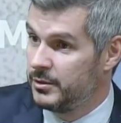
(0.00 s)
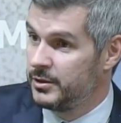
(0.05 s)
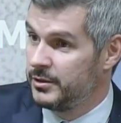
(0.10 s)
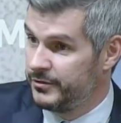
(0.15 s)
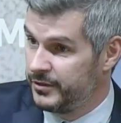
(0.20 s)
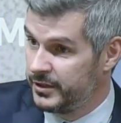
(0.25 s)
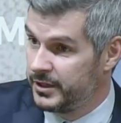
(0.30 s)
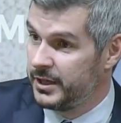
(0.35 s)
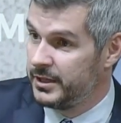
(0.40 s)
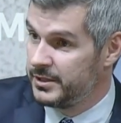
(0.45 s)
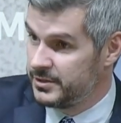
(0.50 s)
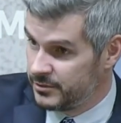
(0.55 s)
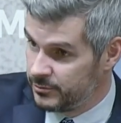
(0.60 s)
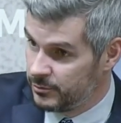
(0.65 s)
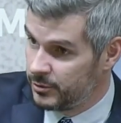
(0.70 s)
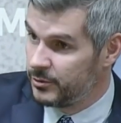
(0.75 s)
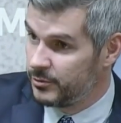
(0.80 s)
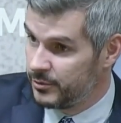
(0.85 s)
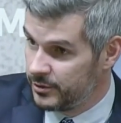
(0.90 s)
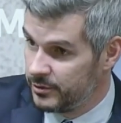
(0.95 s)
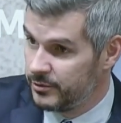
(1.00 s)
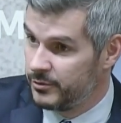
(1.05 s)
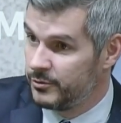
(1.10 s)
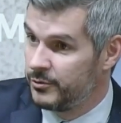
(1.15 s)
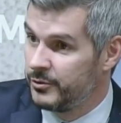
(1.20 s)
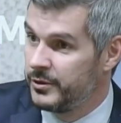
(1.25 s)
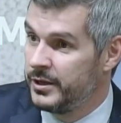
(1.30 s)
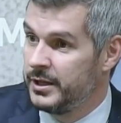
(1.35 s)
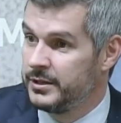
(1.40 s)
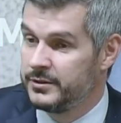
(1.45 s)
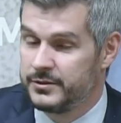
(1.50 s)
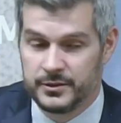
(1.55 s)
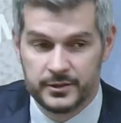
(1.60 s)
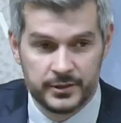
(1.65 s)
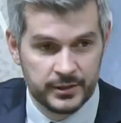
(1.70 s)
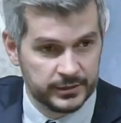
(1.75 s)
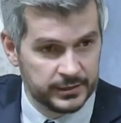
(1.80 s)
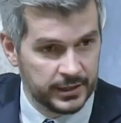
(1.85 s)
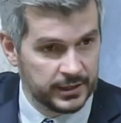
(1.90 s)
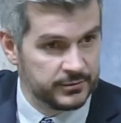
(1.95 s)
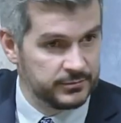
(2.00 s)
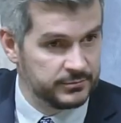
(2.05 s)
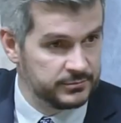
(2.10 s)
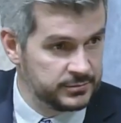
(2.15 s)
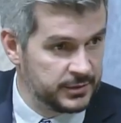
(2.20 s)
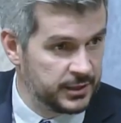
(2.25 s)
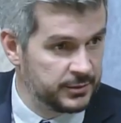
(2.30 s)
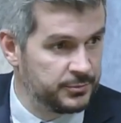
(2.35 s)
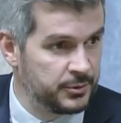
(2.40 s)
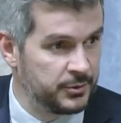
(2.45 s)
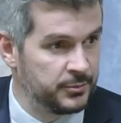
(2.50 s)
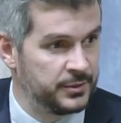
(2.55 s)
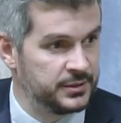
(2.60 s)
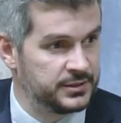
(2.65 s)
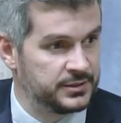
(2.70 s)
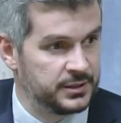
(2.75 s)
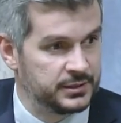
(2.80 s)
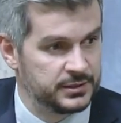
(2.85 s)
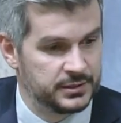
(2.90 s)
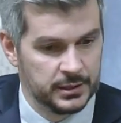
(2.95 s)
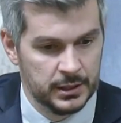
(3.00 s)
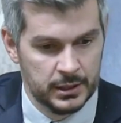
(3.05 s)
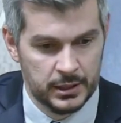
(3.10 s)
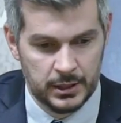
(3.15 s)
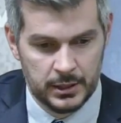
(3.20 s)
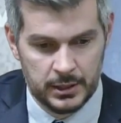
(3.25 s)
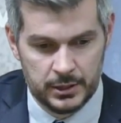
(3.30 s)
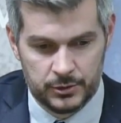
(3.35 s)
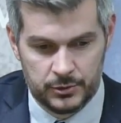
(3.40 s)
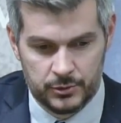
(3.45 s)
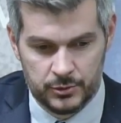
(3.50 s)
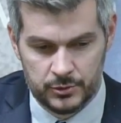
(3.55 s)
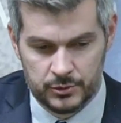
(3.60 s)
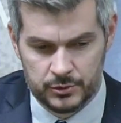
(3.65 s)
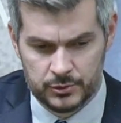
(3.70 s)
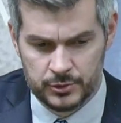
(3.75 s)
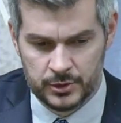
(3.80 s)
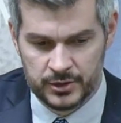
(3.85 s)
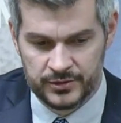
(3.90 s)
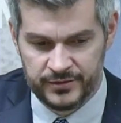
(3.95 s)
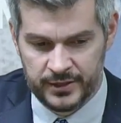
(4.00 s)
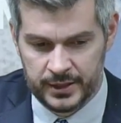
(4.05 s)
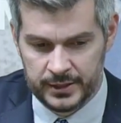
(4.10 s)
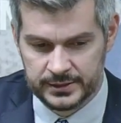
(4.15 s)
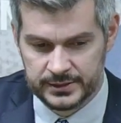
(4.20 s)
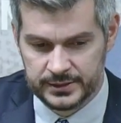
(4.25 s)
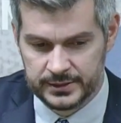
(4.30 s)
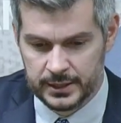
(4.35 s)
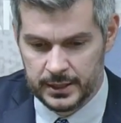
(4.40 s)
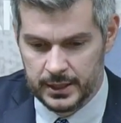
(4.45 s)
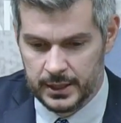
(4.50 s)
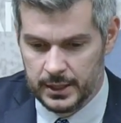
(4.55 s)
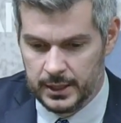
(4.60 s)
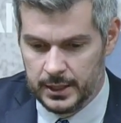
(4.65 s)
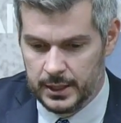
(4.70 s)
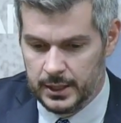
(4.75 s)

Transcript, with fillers: modification, where we re-entered, and that permits us to advance.